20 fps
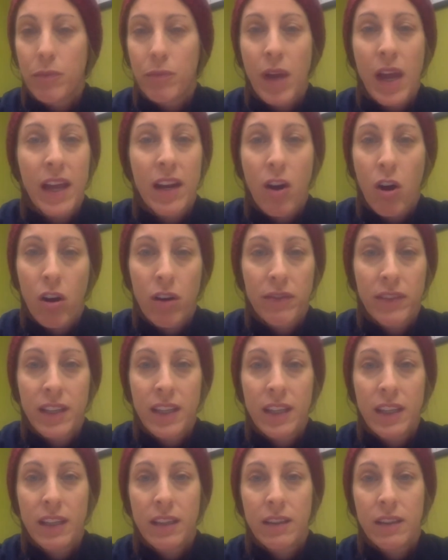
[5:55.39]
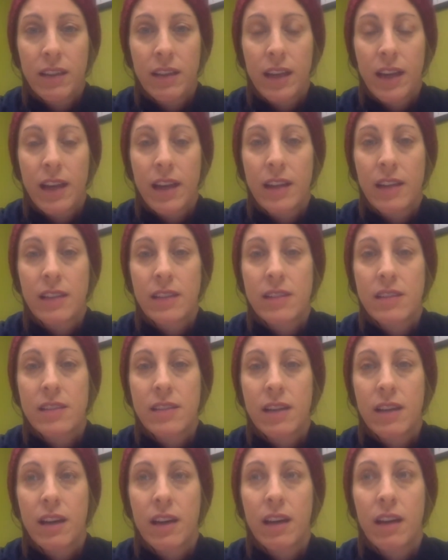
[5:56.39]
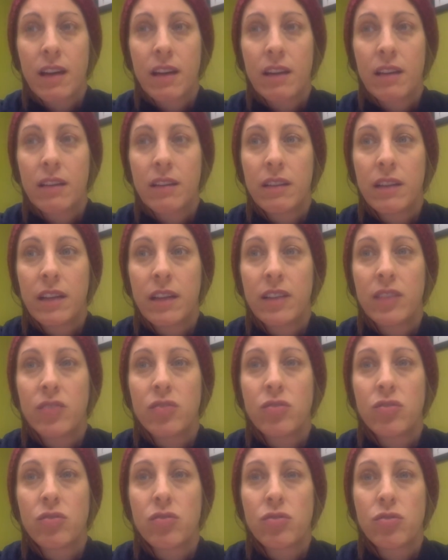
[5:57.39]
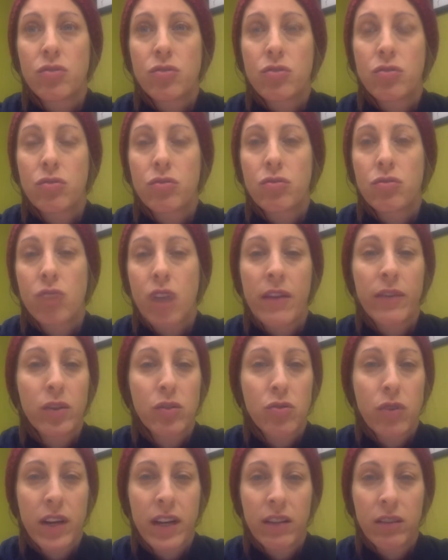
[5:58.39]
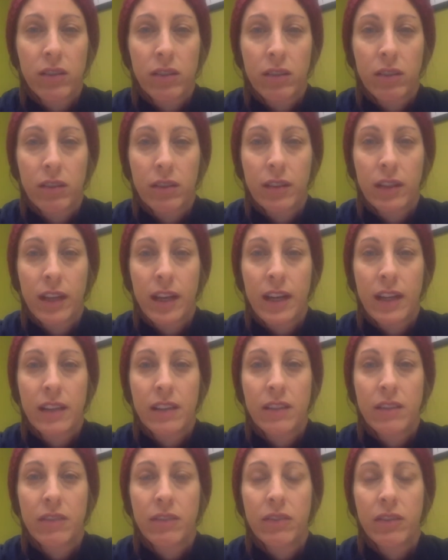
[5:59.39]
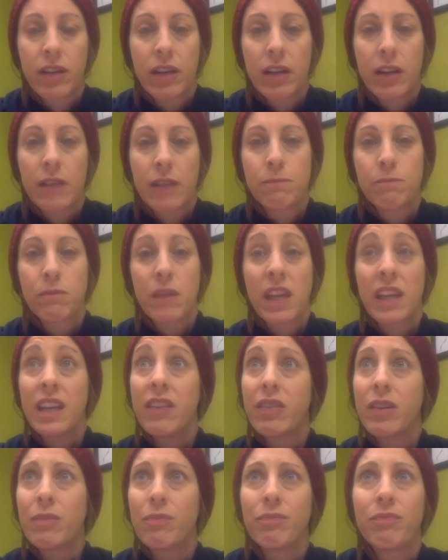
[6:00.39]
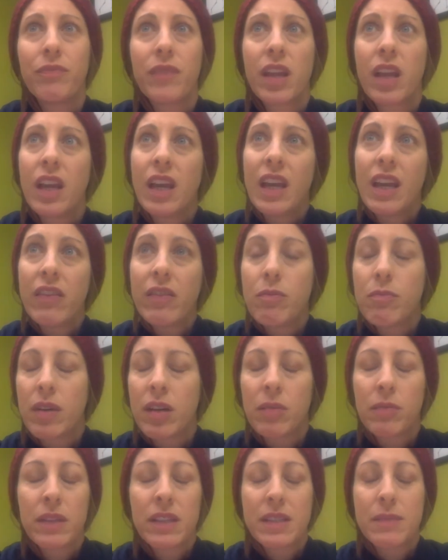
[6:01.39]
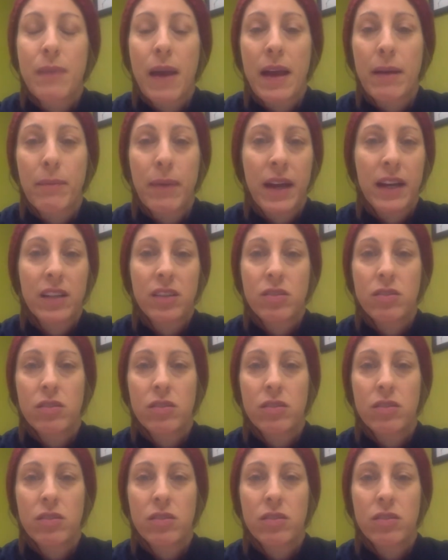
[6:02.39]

RV and travel trailer kind of, and even minimalist backpack